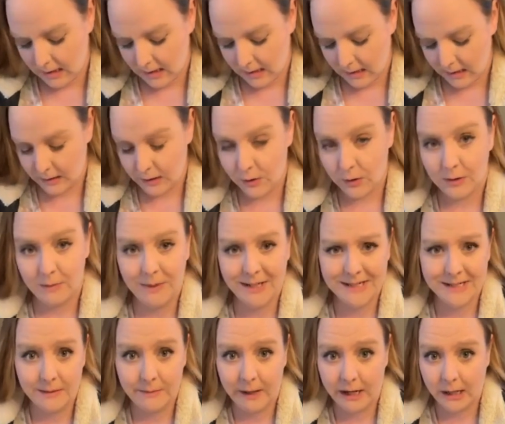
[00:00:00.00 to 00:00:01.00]
and you can
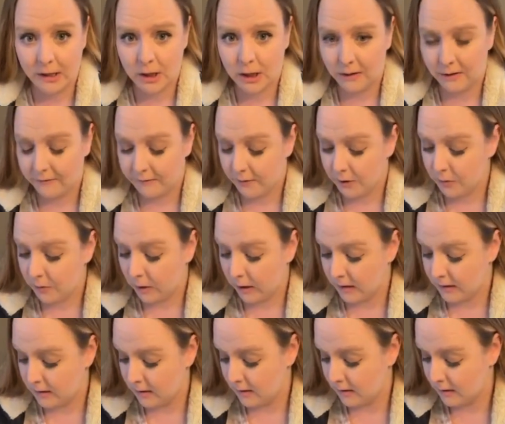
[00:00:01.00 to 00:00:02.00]
mix and match however you
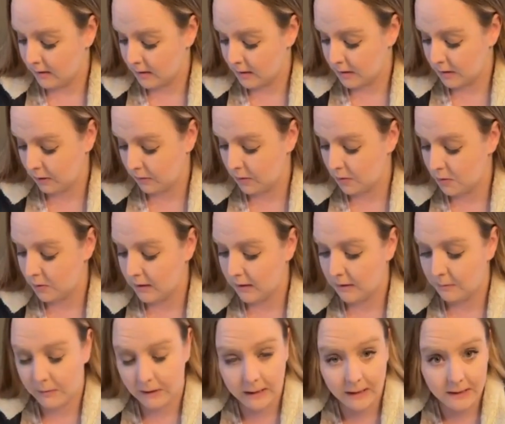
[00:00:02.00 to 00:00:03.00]
want. So you
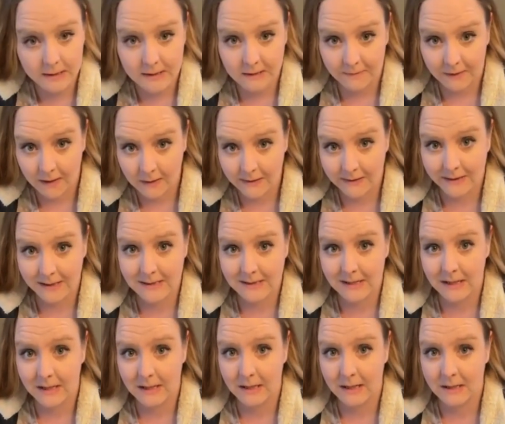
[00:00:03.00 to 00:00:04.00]
could pick out some
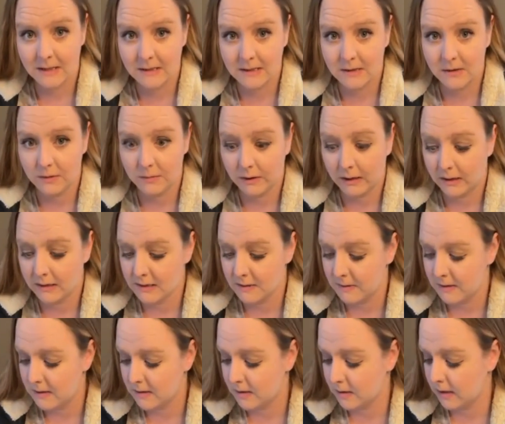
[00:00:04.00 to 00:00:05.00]
Valentine's Day kits, you could pick
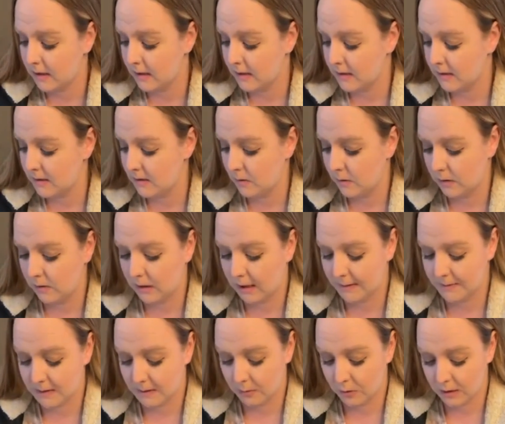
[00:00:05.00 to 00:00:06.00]
out some Easter kits, you could
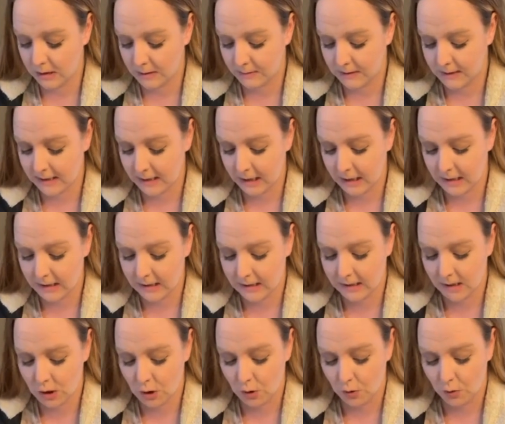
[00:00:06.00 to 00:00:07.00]
grab some Christmas
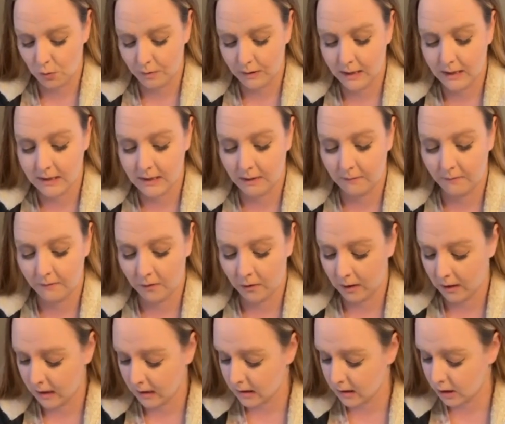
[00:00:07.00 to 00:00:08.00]
kits to paint up
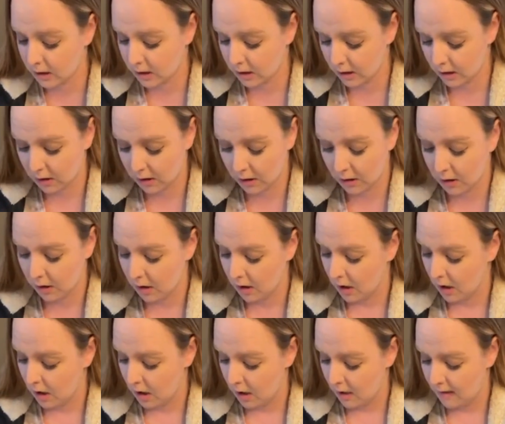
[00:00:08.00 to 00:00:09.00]
for next year.
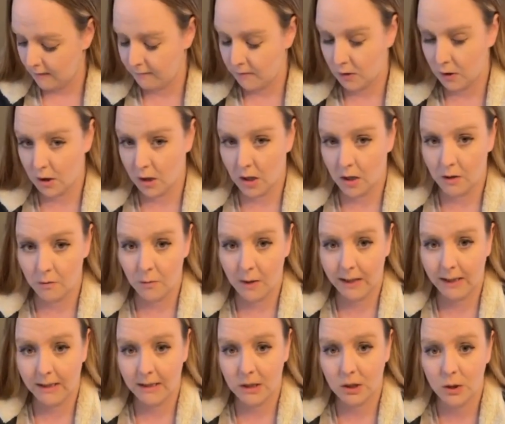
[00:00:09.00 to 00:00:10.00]
If you're not
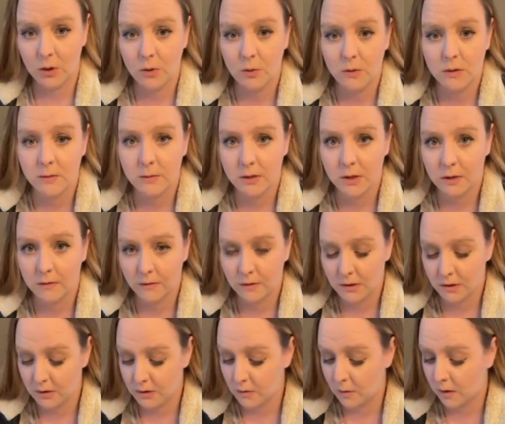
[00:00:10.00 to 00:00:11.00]
ready to switch
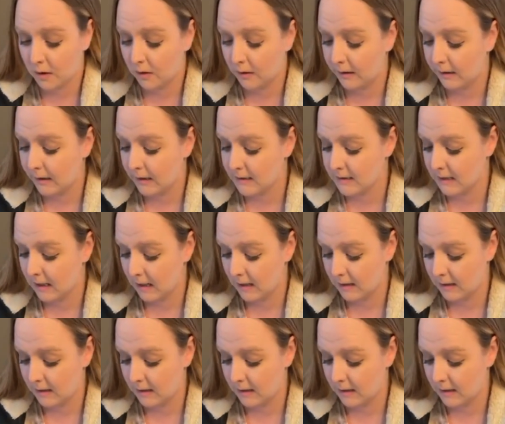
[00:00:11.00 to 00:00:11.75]
over to new holidays